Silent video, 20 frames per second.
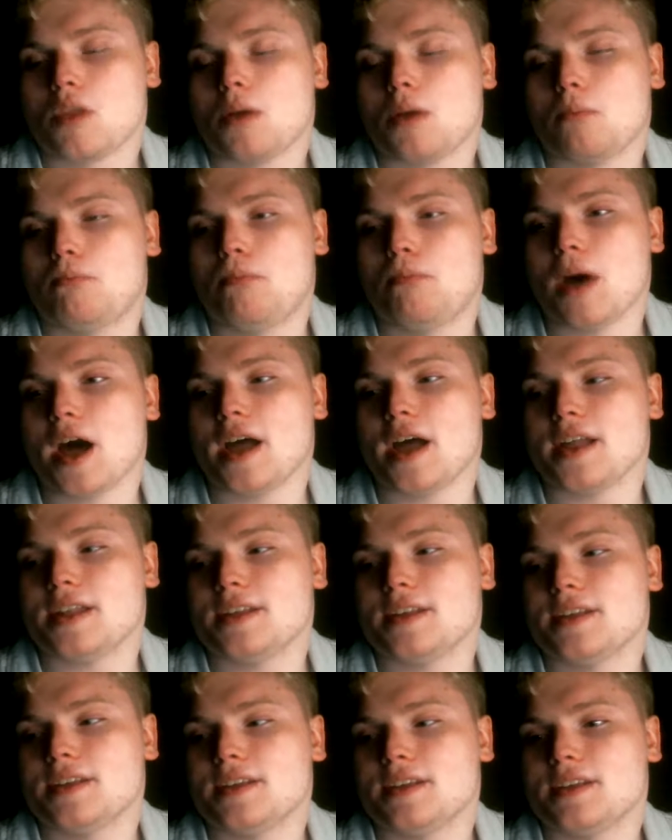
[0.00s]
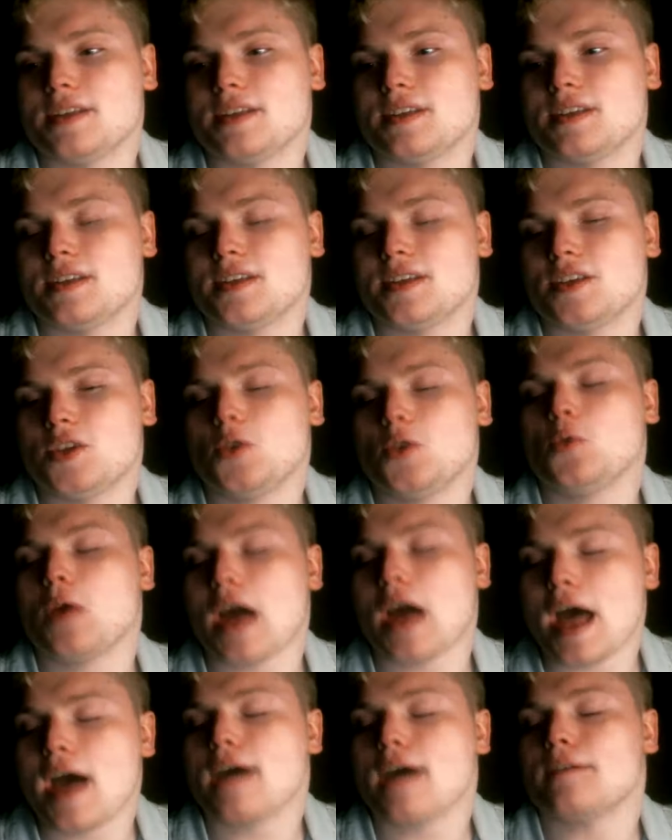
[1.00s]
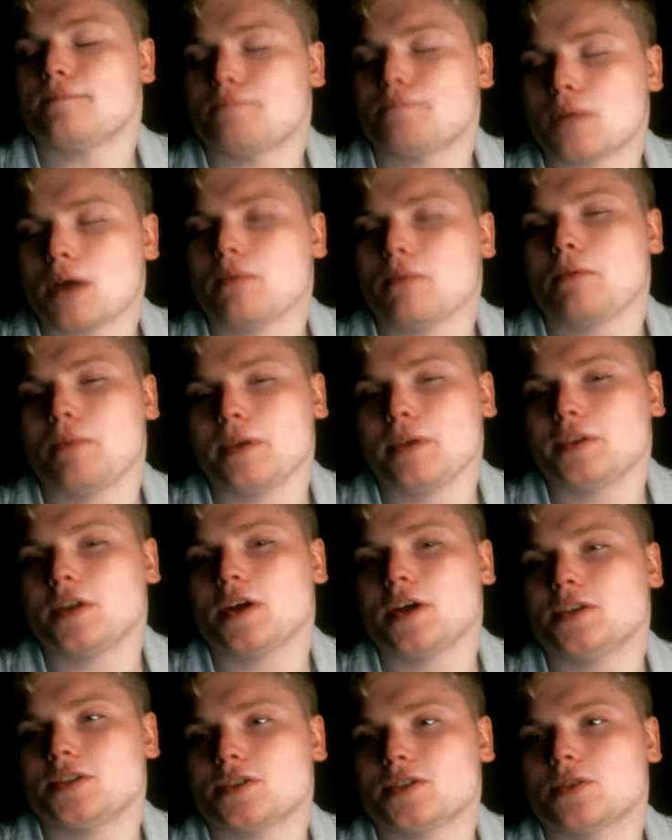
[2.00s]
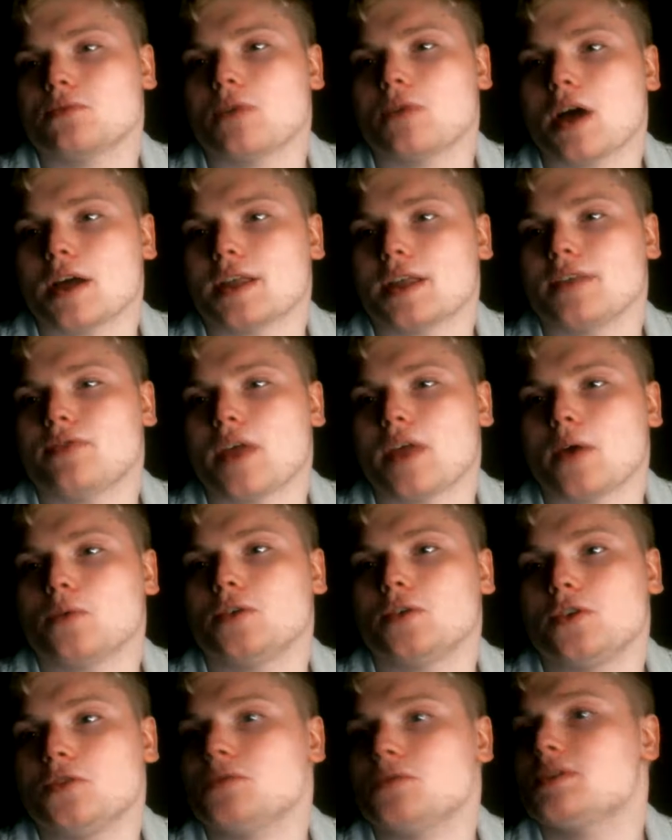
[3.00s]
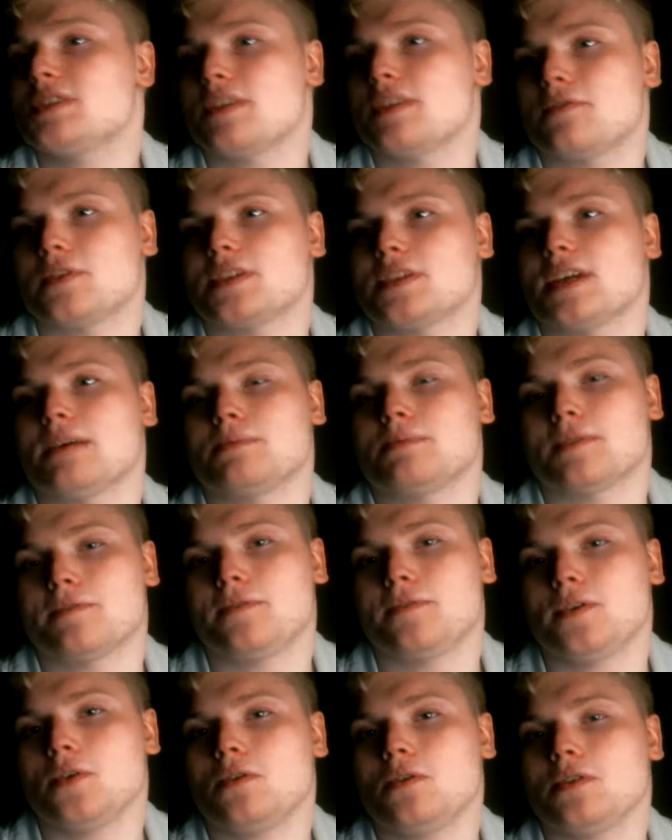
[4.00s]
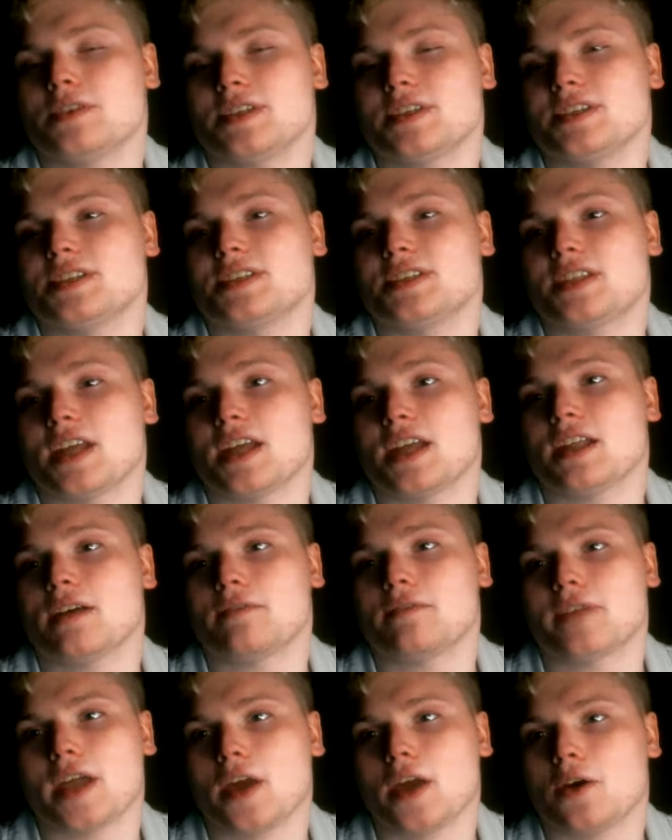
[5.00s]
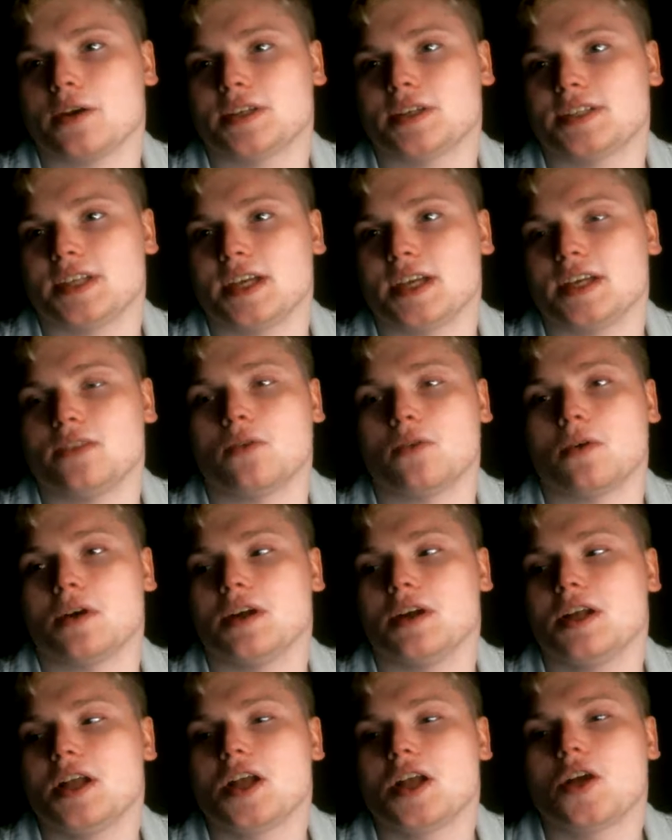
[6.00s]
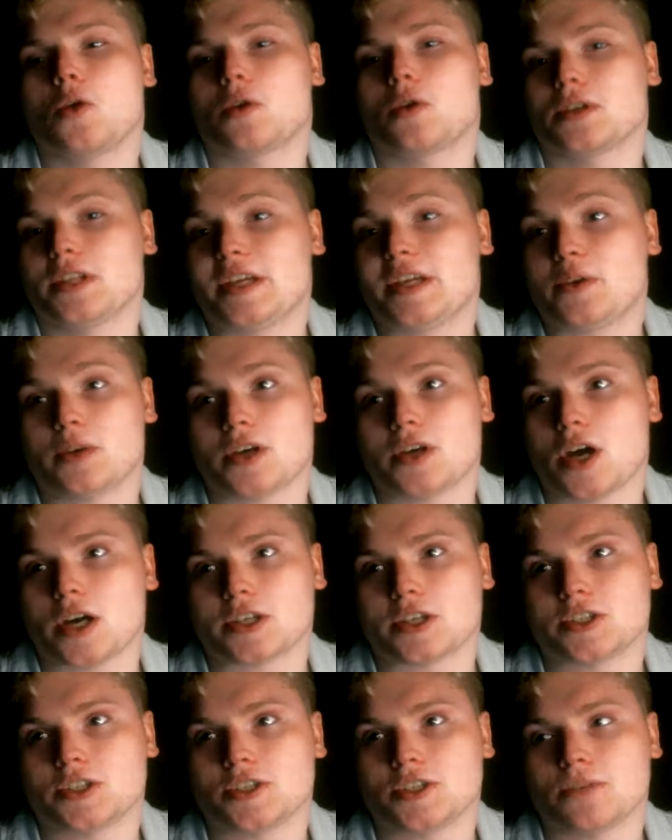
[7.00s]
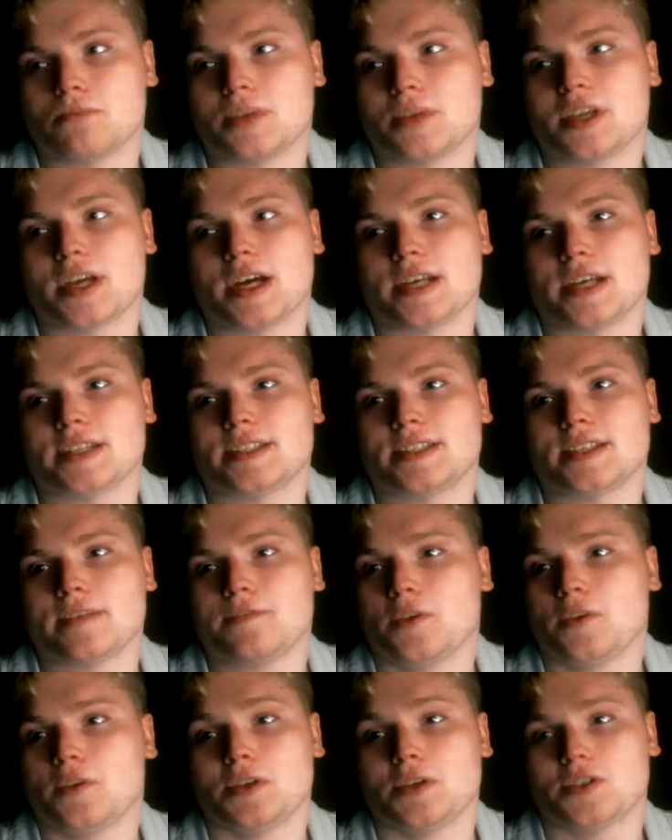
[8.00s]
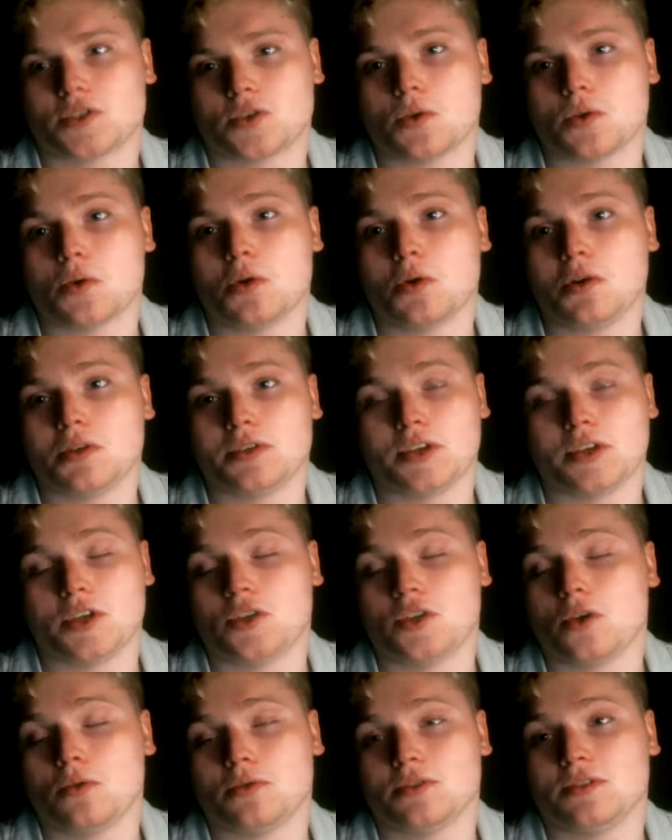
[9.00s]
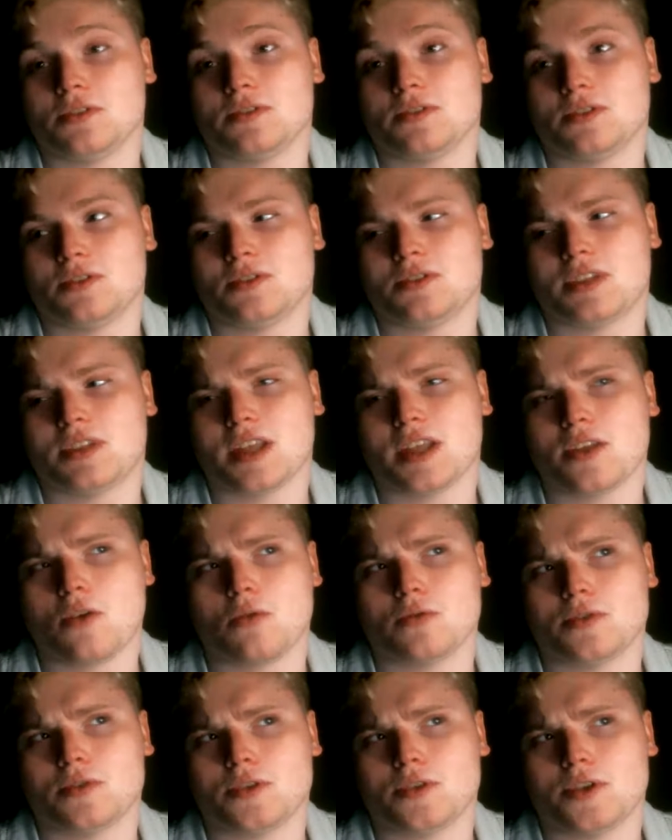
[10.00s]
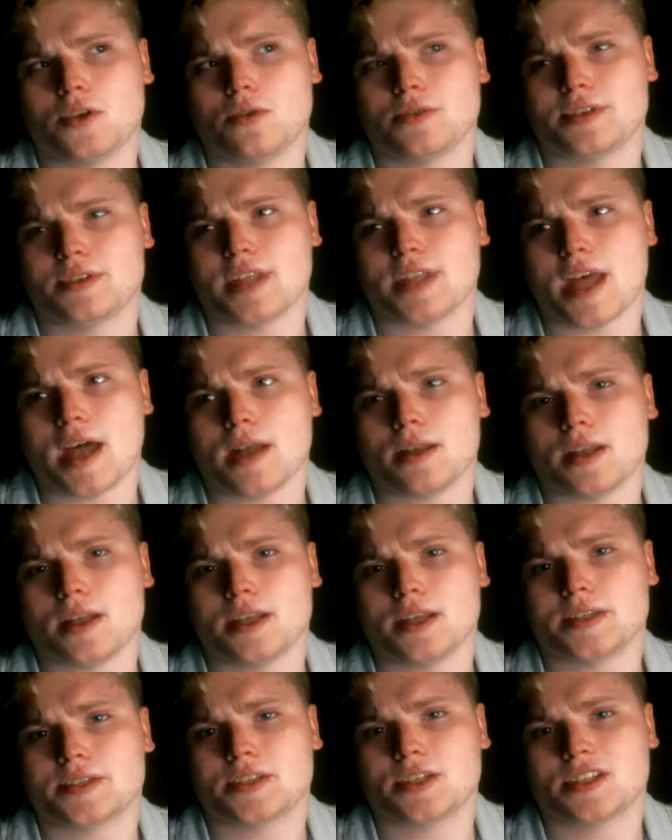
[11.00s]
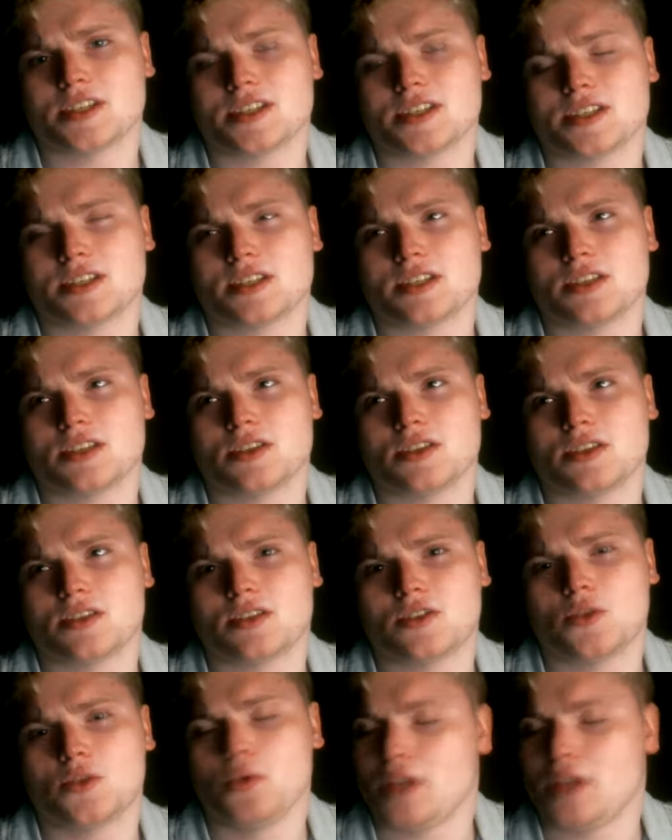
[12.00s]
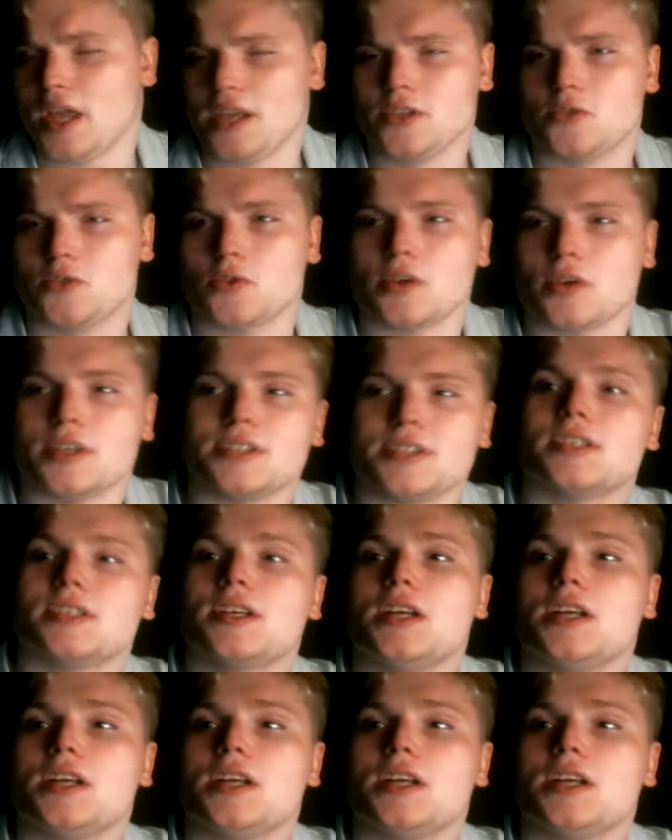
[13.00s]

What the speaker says: But you have probably launched a rocket that used different types of fuels instead of kerosene or liquid oxygen, because if you're in school, they don't use that. It's just too dangerous.